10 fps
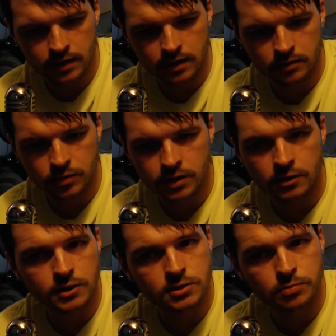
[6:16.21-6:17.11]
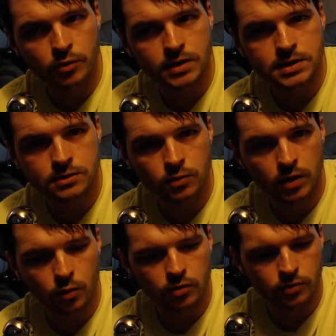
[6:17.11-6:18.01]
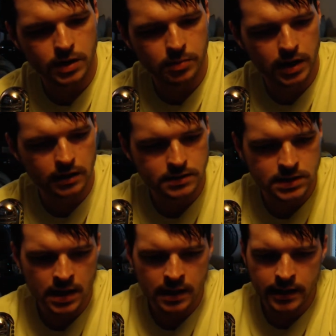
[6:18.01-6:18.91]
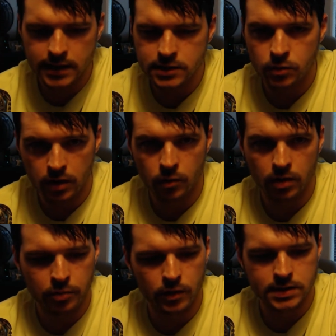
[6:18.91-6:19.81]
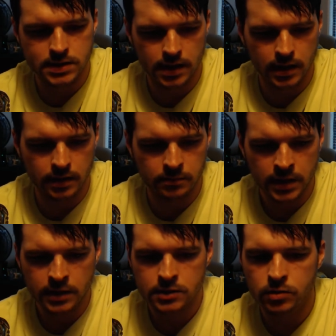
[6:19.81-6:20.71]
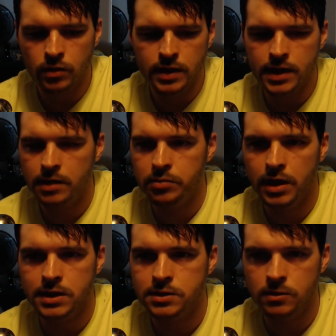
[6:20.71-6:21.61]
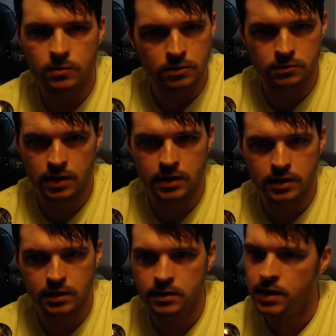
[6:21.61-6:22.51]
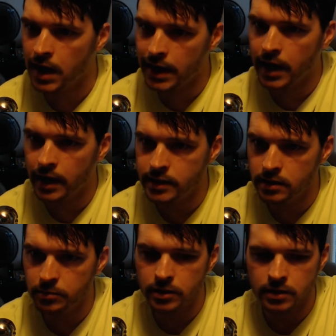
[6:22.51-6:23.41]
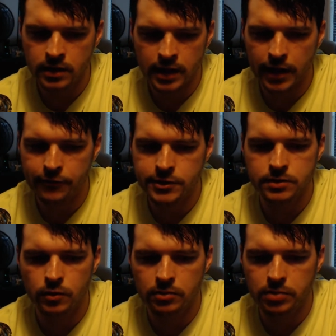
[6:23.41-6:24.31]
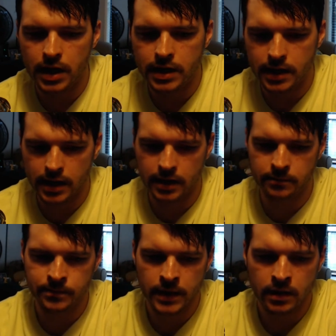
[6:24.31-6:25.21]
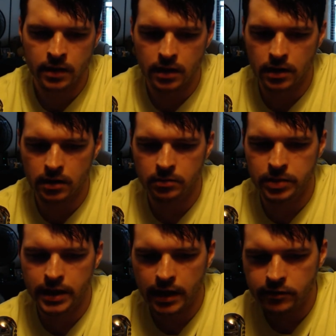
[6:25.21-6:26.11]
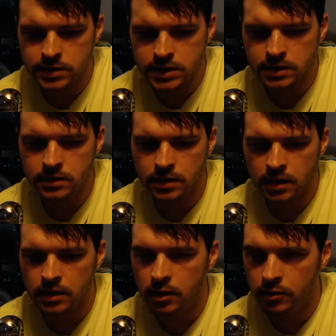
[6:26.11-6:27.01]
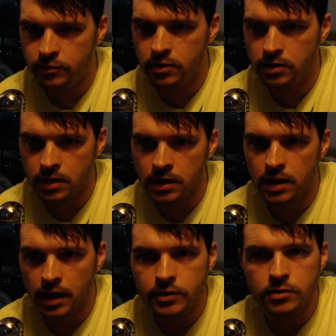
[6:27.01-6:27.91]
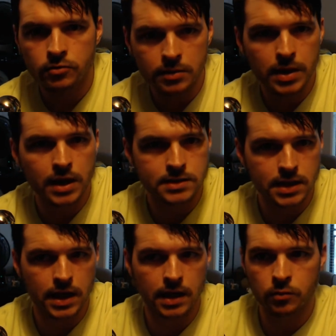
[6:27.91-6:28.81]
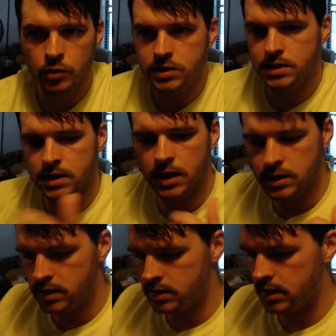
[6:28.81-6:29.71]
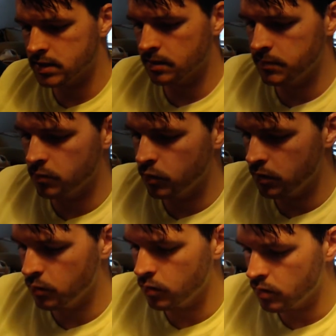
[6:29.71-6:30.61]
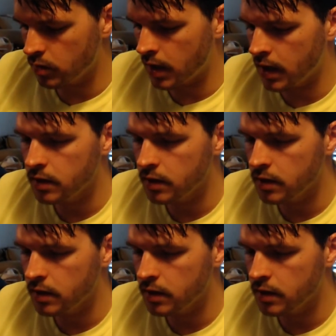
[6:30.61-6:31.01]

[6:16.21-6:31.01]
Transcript: with 32 points and 21 rebounds. He had 21 points a game, 29 blocks total throughout the year, not a high number, averaging 1 block a game, but averaging over 11 rebounds a game, which is nice because that's something I